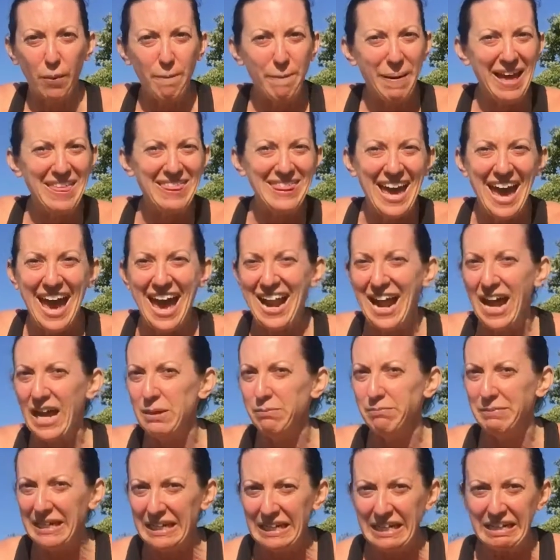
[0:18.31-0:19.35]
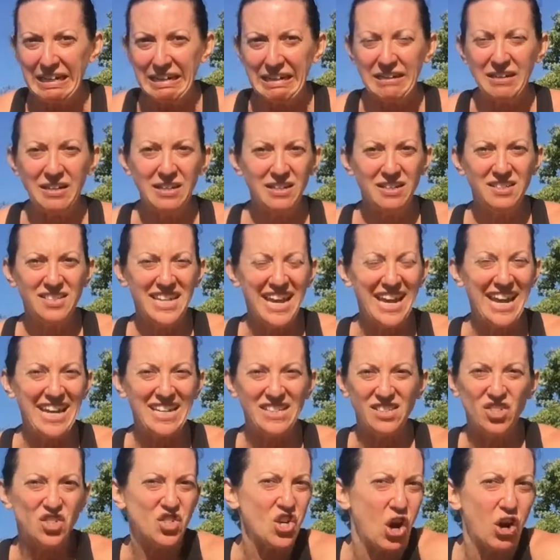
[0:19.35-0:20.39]
And by that I mean, say,
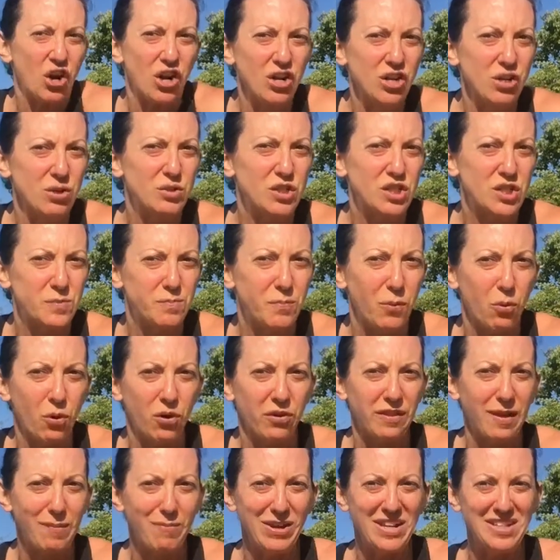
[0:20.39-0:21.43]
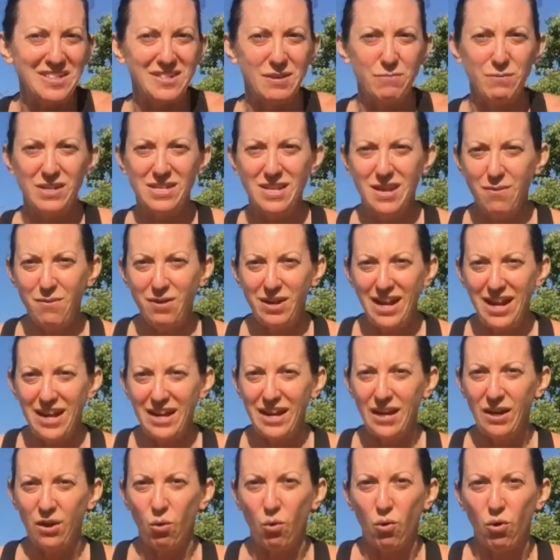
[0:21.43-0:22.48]
start a new sport that may seem intimidating,